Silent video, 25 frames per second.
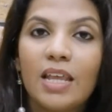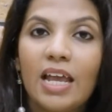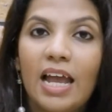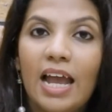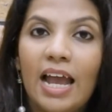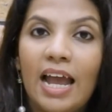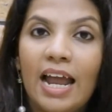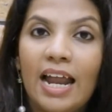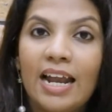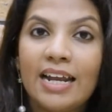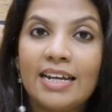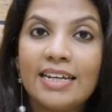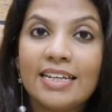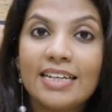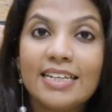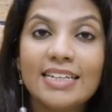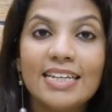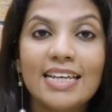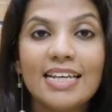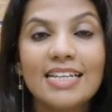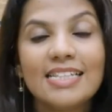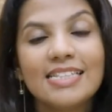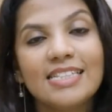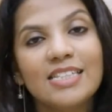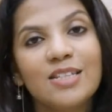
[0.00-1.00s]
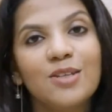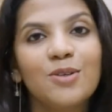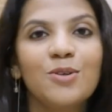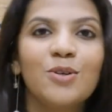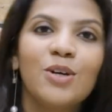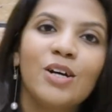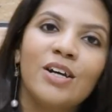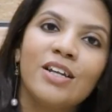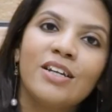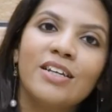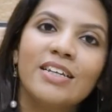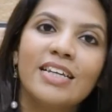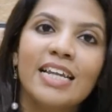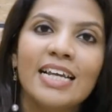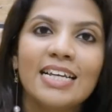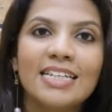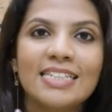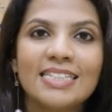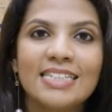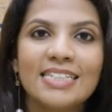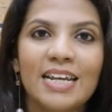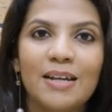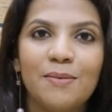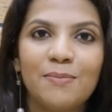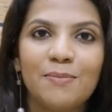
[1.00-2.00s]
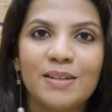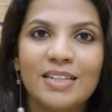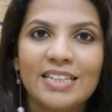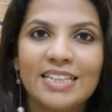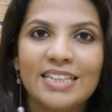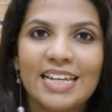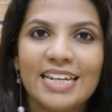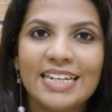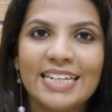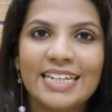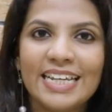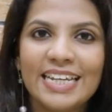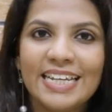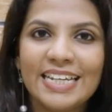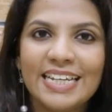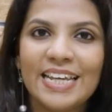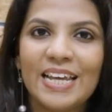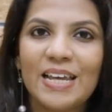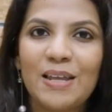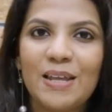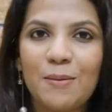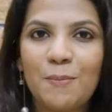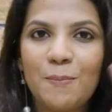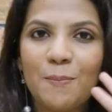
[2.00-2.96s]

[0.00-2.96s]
And yes, see you all next time. Till then, take care.